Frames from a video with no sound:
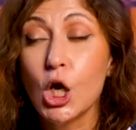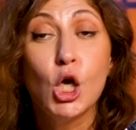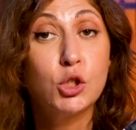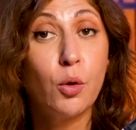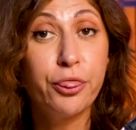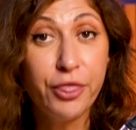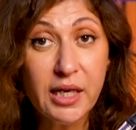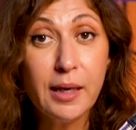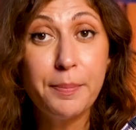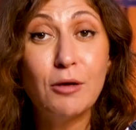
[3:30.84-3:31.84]
So
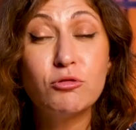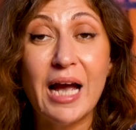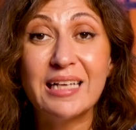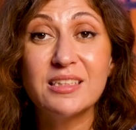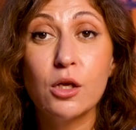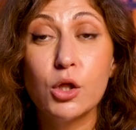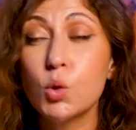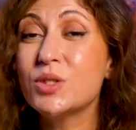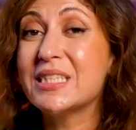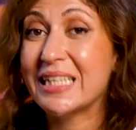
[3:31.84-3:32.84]
think about adding
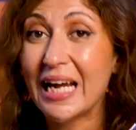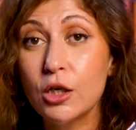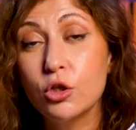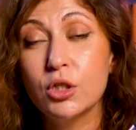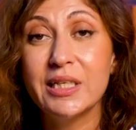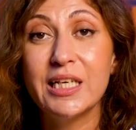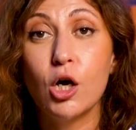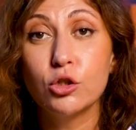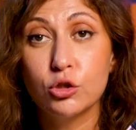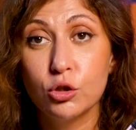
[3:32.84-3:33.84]
those regularly
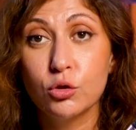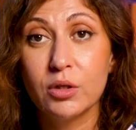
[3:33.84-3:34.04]
onto your